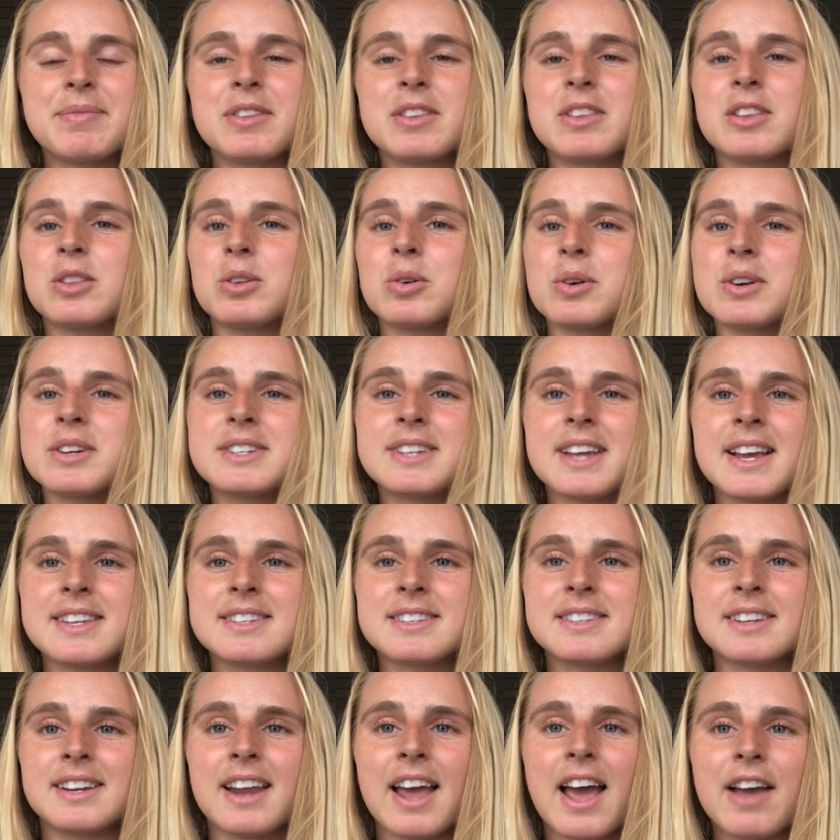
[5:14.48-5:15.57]
The Lord
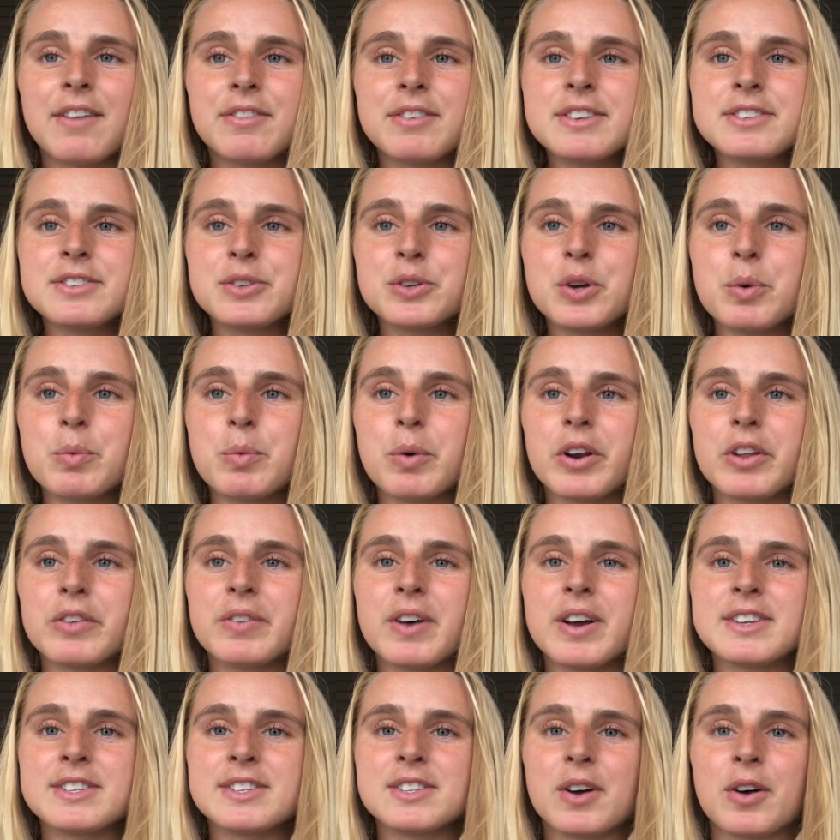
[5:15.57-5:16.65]
tested every single one of
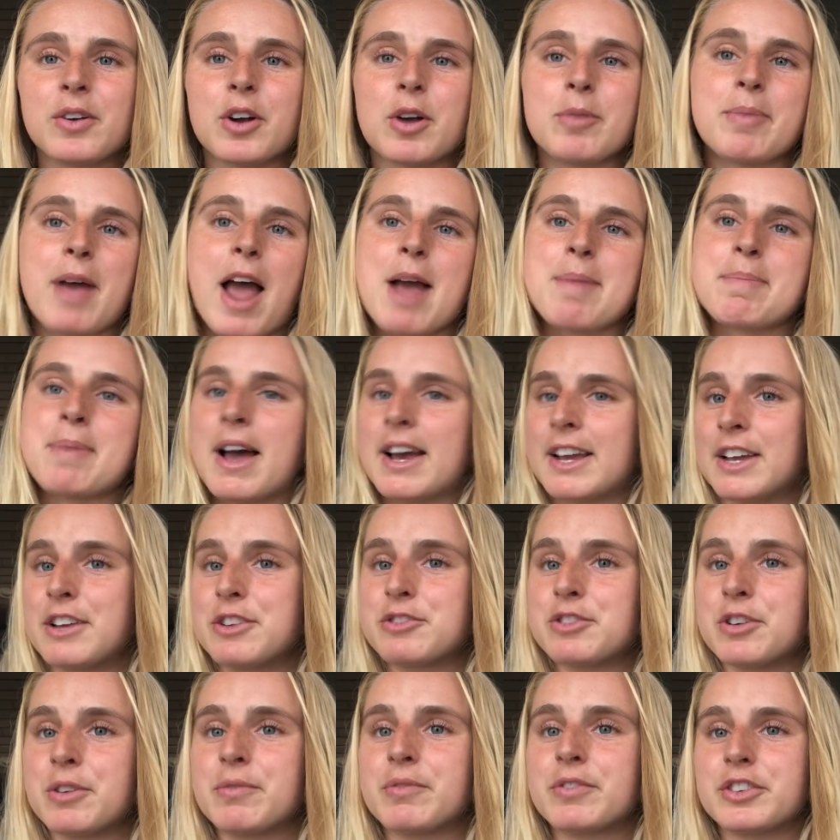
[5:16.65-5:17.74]
us on our backpacking
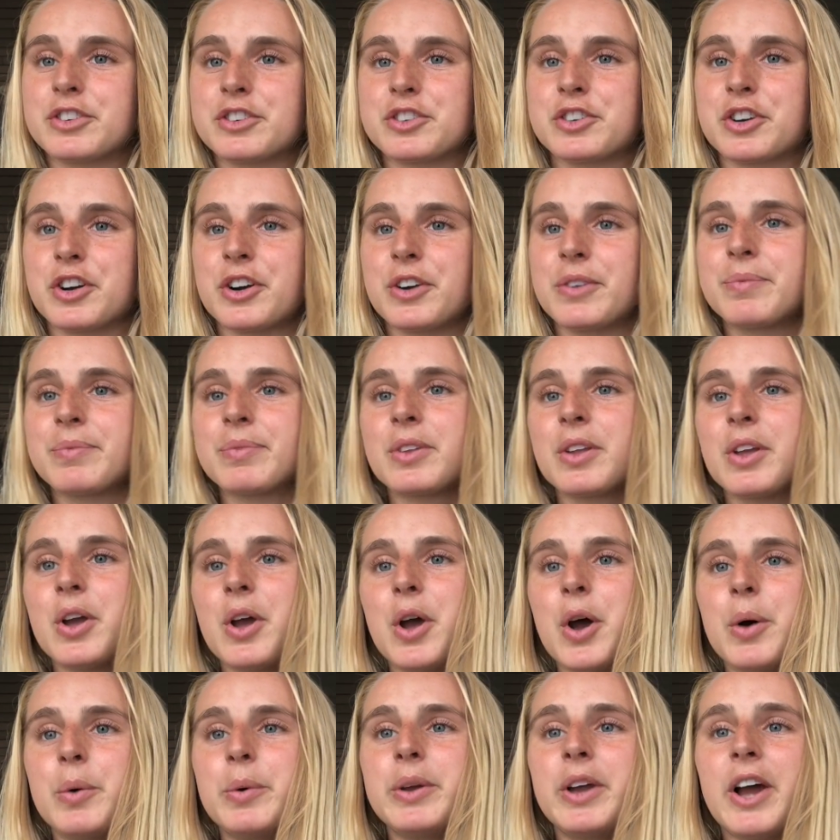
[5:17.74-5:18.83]
trip for sure.
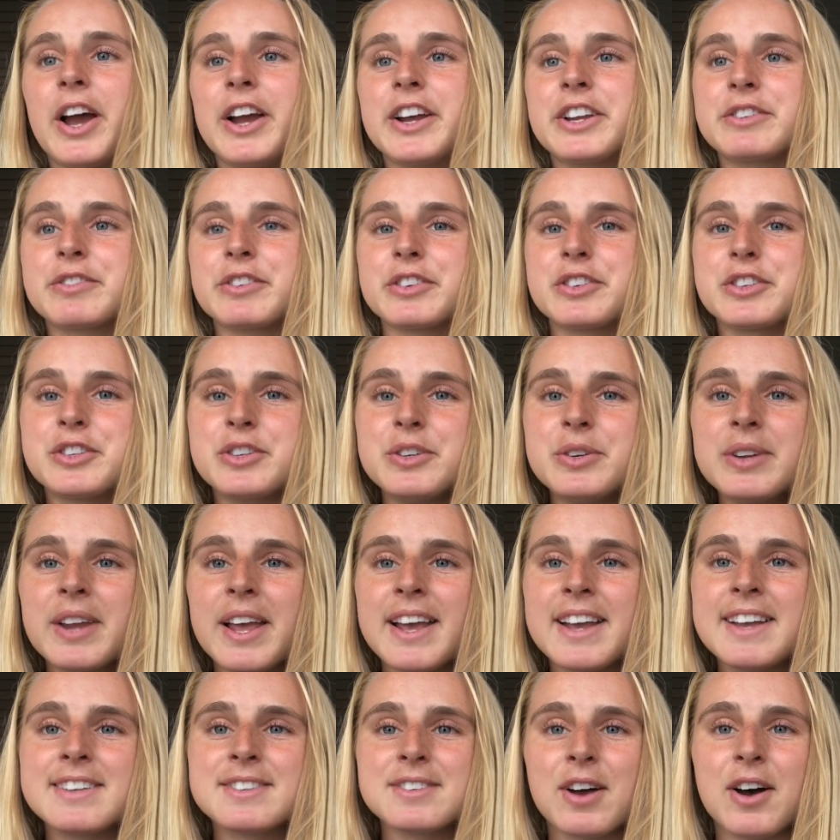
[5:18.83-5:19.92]
We hiked for 2
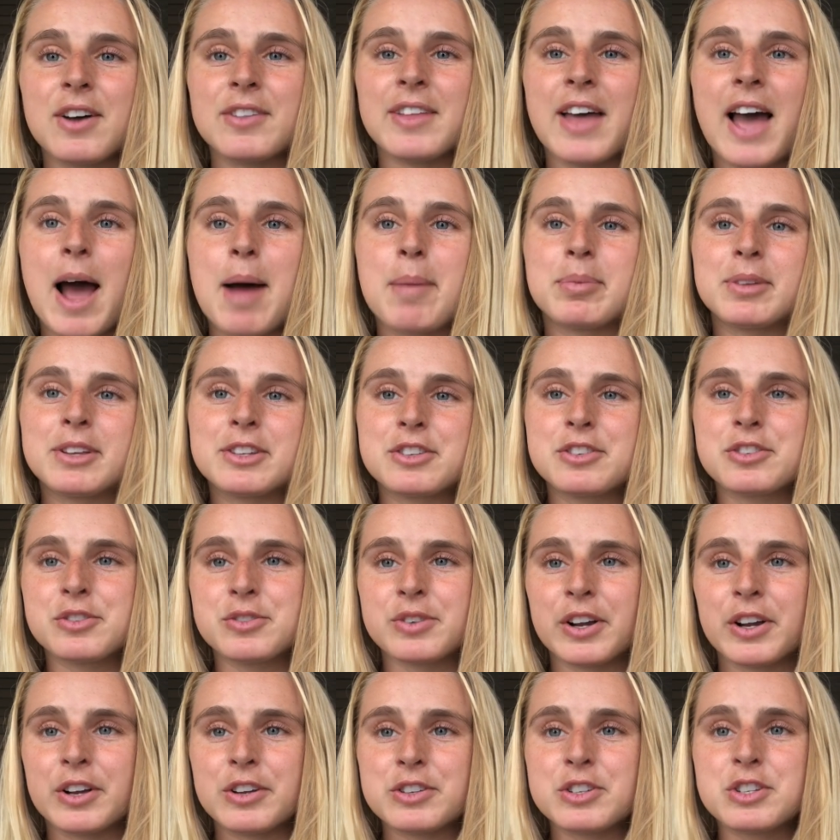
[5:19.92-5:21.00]
days on the Appalachian
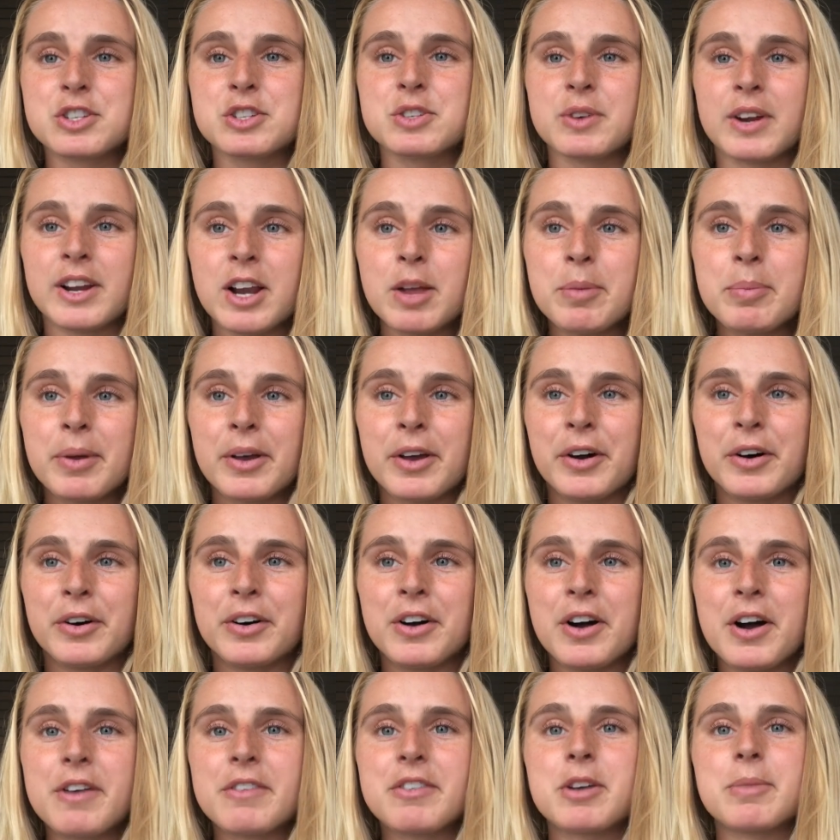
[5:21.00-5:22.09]
Trail straight
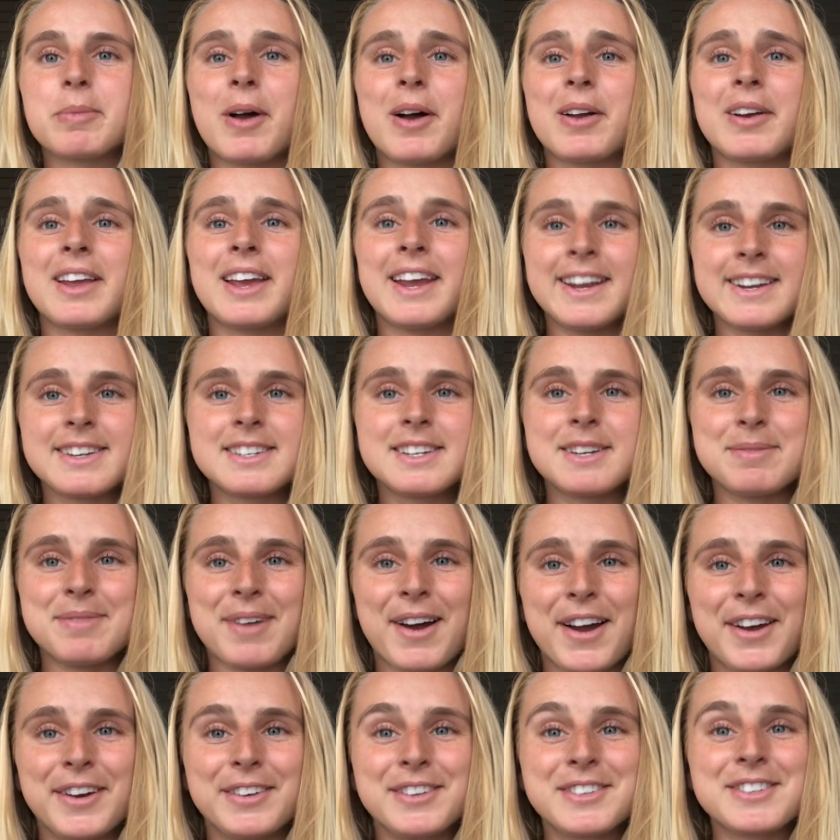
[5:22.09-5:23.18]
uphill for about 18
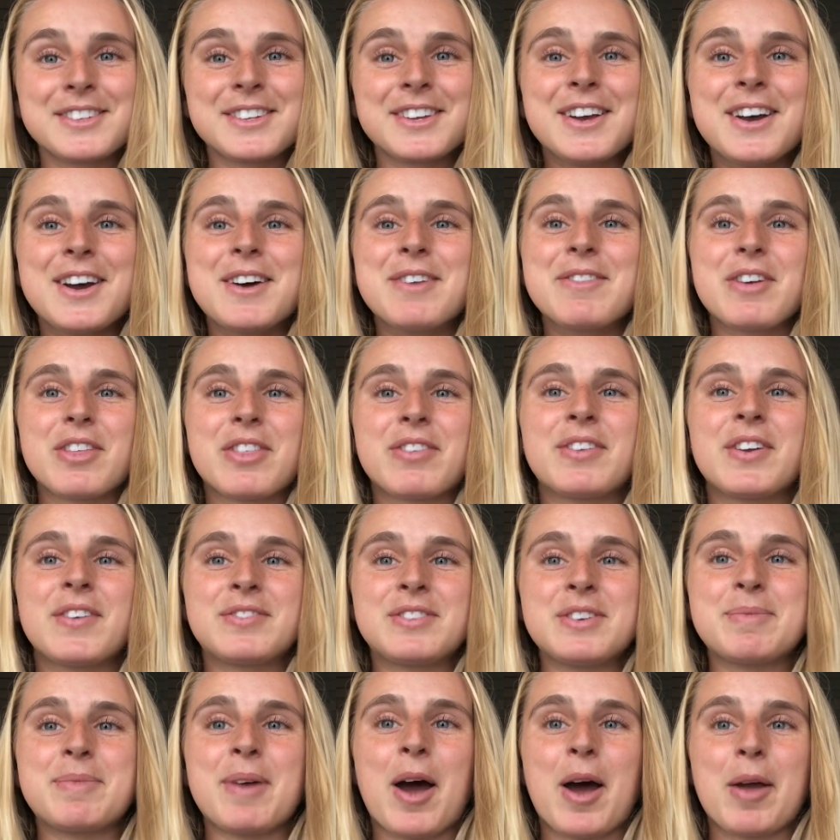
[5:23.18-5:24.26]
miles with
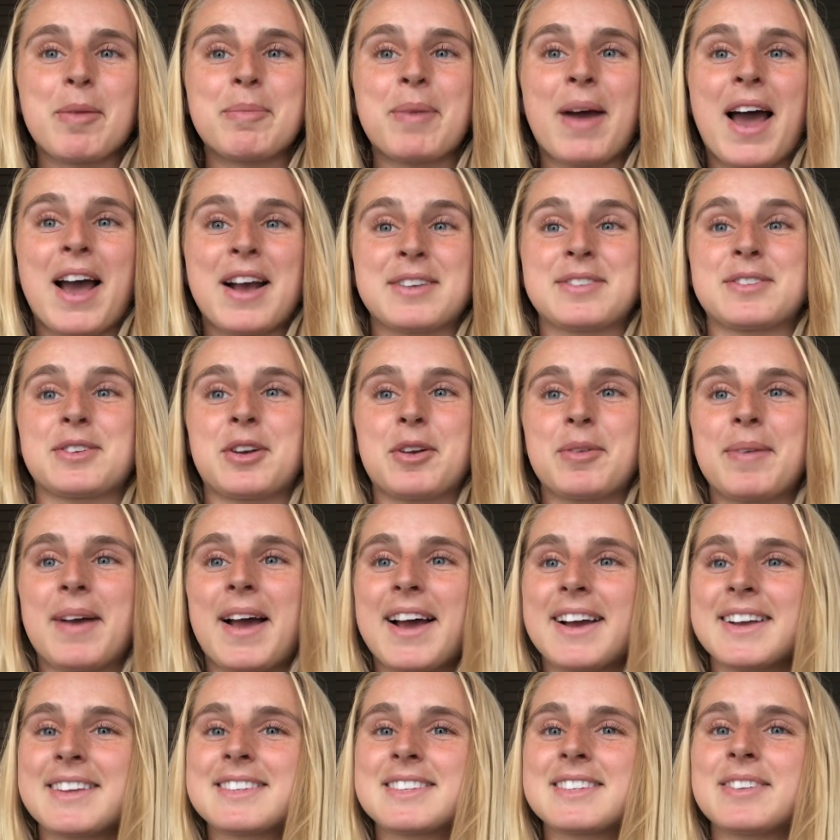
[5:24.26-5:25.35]
50-pound bags on our
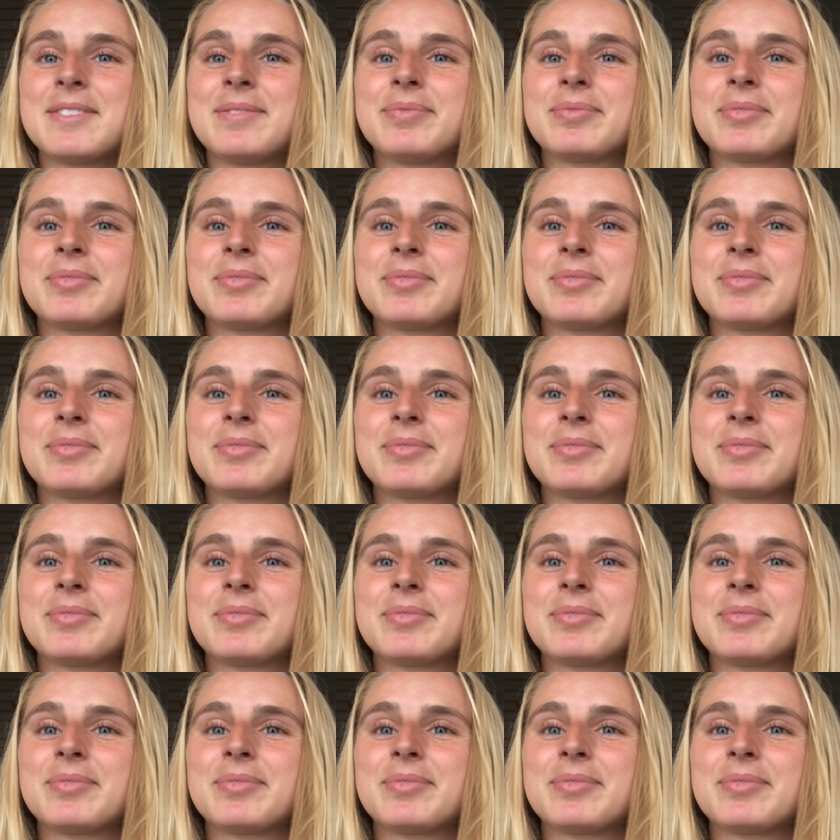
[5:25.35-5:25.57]
backs.